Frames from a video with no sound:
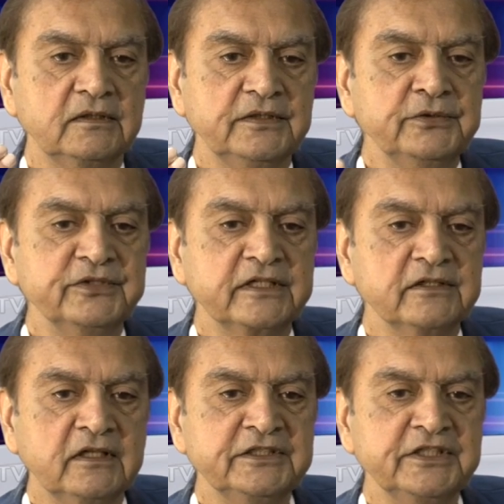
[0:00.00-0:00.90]
new
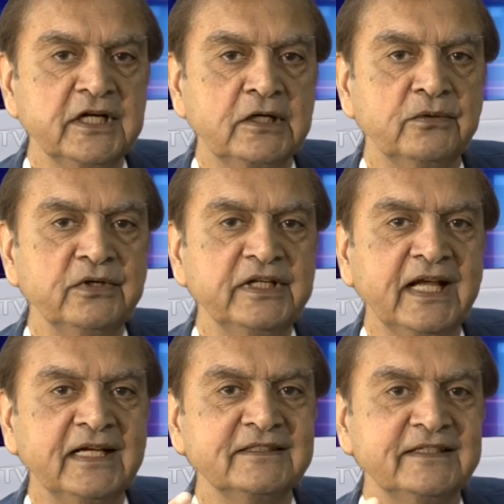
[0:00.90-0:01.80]
technology now only
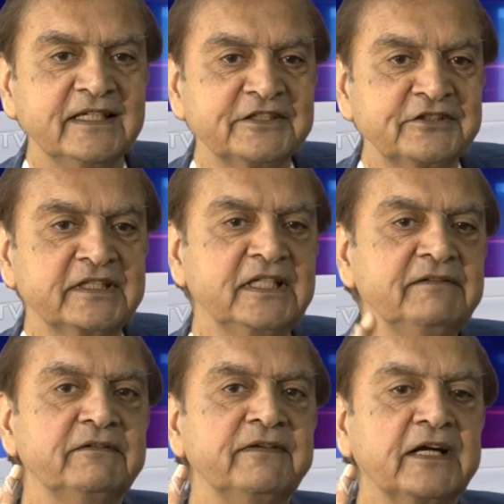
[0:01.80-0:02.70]
has a destructive
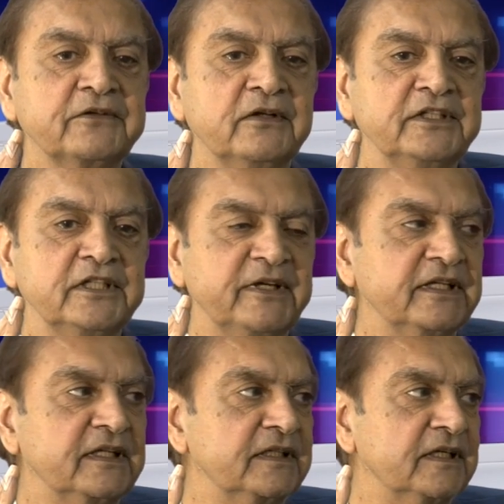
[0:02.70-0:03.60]
effect on the
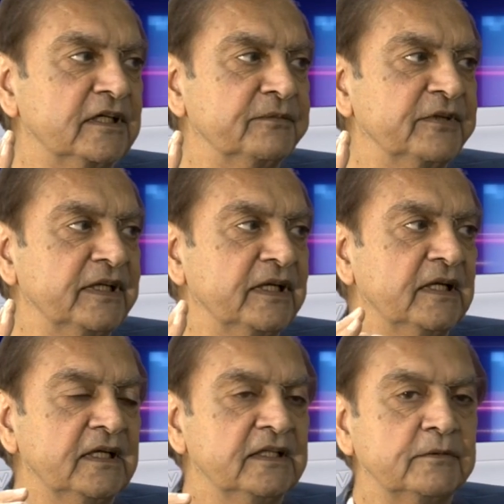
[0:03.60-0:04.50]
American economy. Mm -hmm, the